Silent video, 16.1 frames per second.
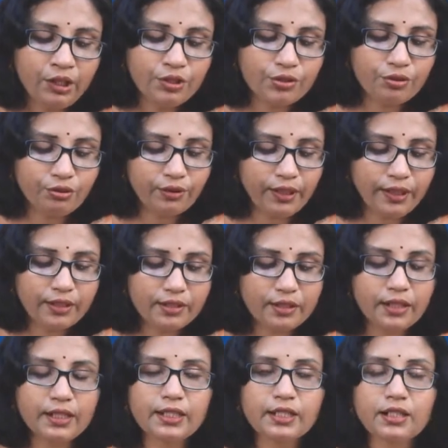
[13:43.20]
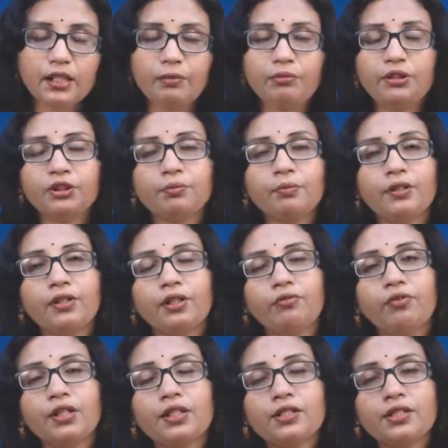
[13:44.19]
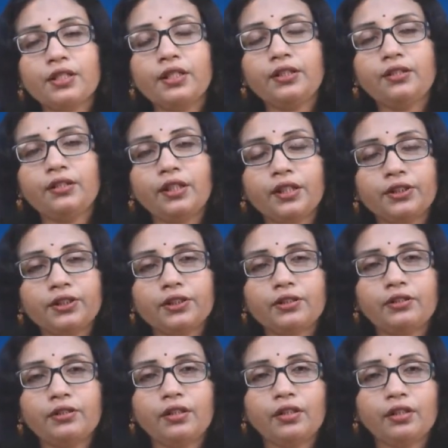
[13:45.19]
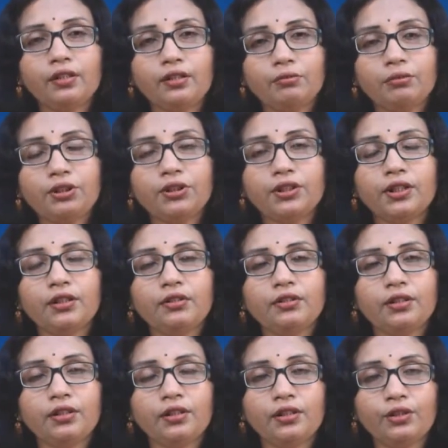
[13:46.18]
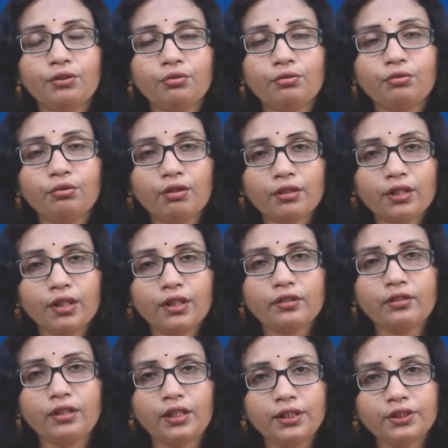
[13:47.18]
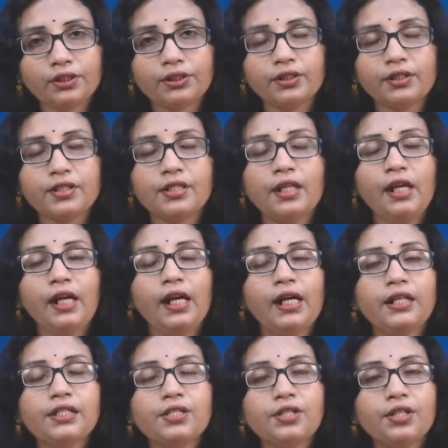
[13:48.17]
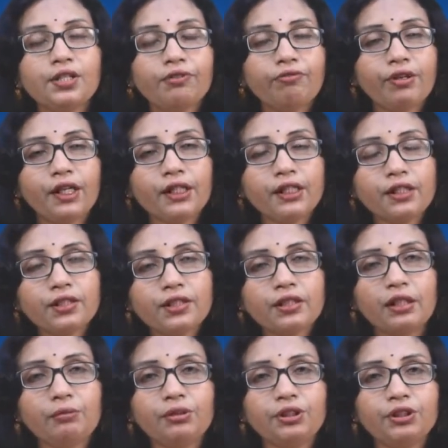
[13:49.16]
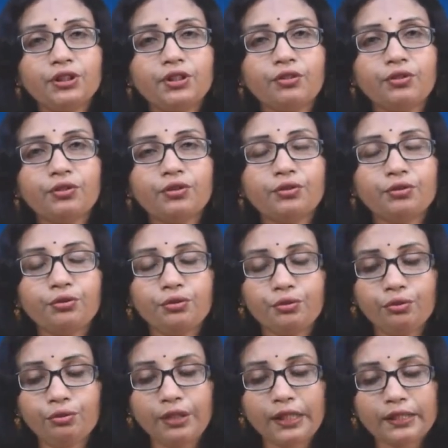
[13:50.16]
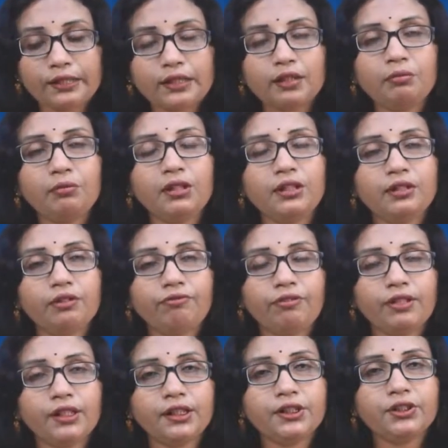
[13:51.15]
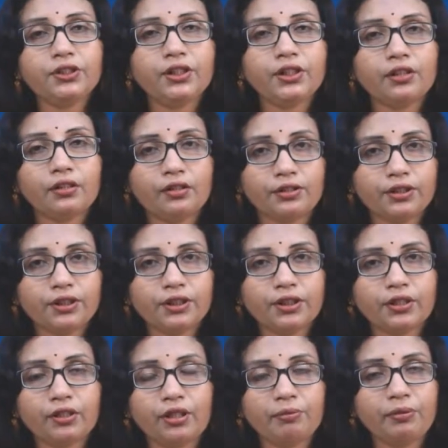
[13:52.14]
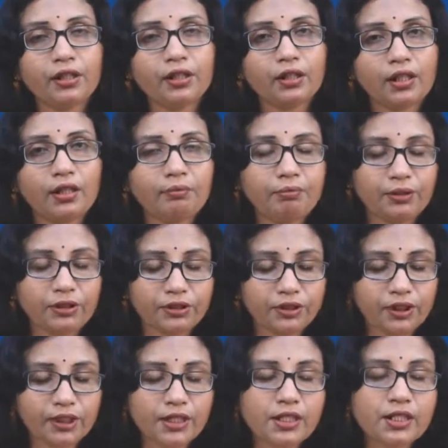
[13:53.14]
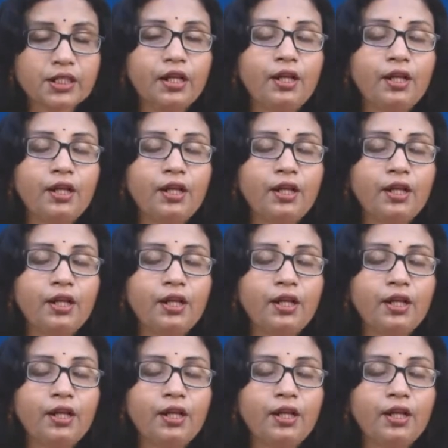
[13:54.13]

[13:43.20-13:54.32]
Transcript: So next, the establishment of the State Election Commission to conduct elections, and State Finance Commission also to examine the financial condition of the Gram Panchayats.